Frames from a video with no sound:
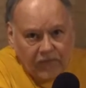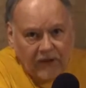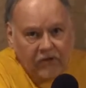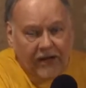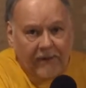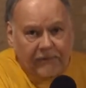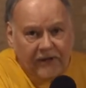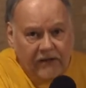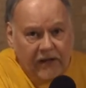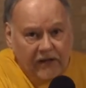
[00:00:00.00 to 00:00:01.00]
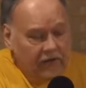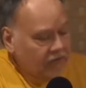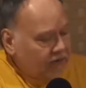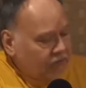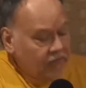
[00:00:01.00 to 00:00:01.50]
It's aptly titled.
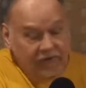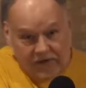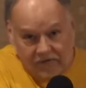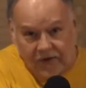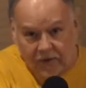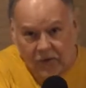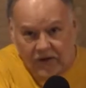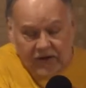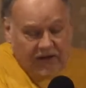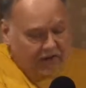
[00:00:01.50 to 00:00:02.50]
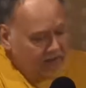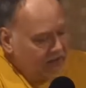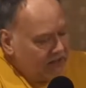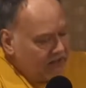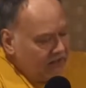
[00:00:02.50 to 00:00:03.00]
It's in fact very well titled.
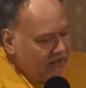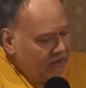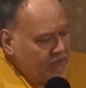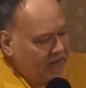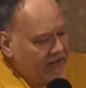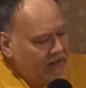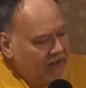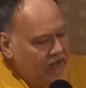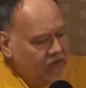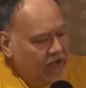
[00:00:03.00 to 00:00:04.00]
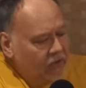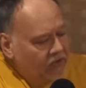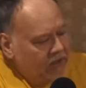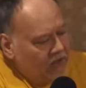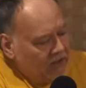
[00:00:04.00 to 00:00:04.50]
It is by Isao
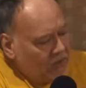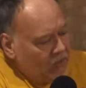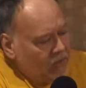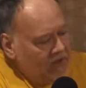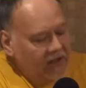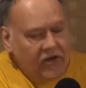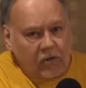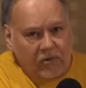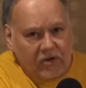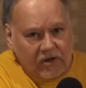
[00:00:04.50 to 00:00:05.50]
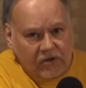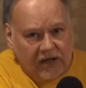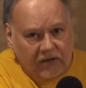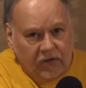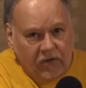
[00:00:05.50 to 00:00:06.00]
Inokuma and Nobuyuki
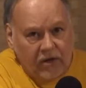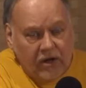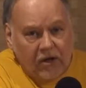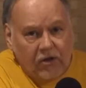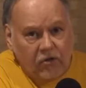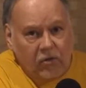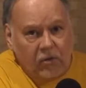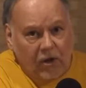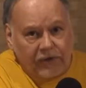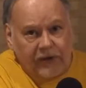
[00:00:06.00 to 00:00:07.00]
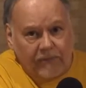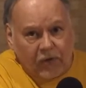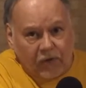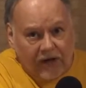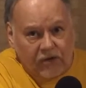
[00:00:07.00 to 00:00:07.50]
Sato, two all-time
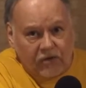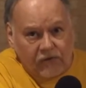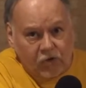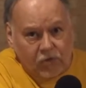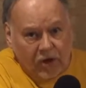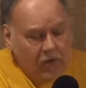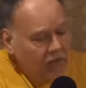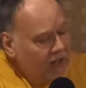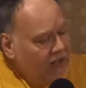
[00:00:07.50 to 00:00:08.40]
greats of judo.